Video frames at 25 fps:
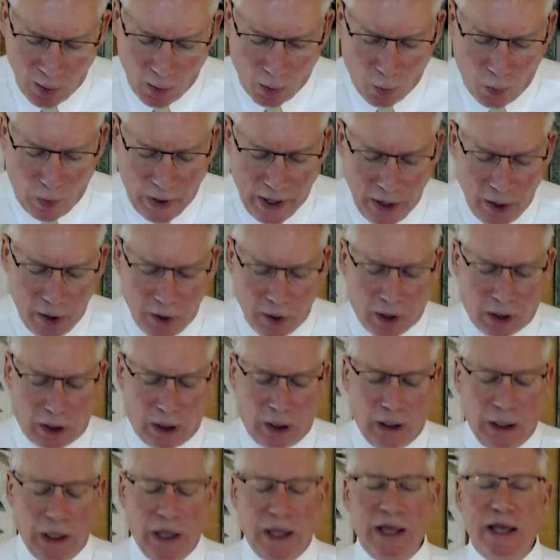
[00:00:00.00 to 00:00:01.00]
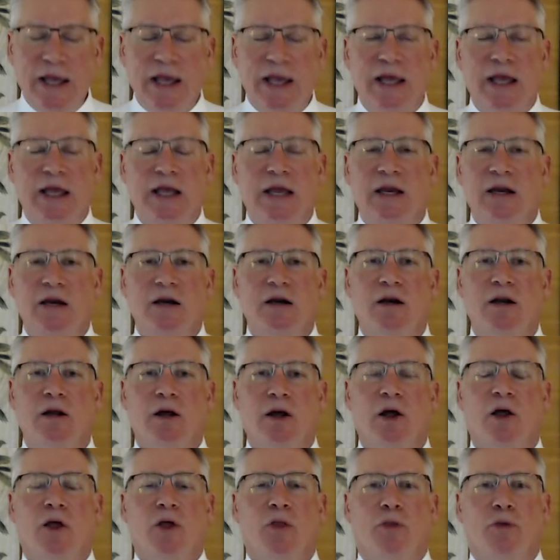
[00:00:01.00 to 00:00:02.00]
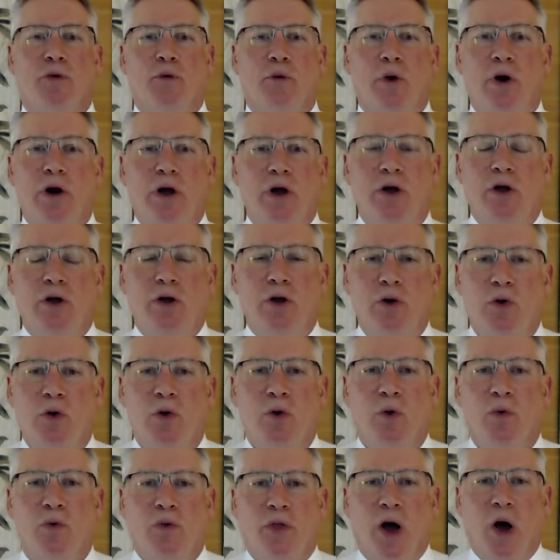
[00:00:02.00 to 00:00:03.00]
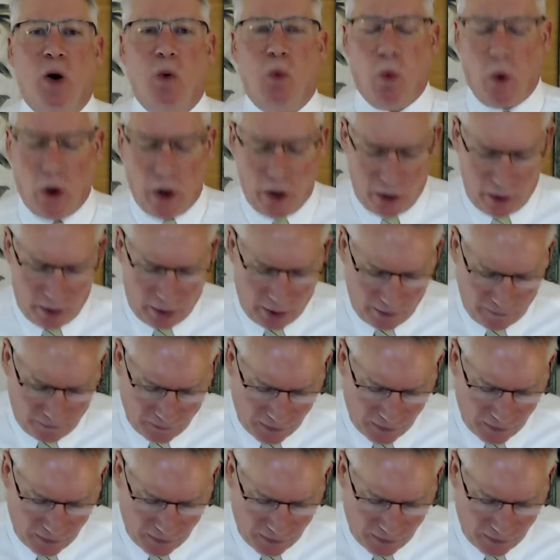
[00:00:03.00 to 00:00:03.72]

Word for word: we are claimed through the Word of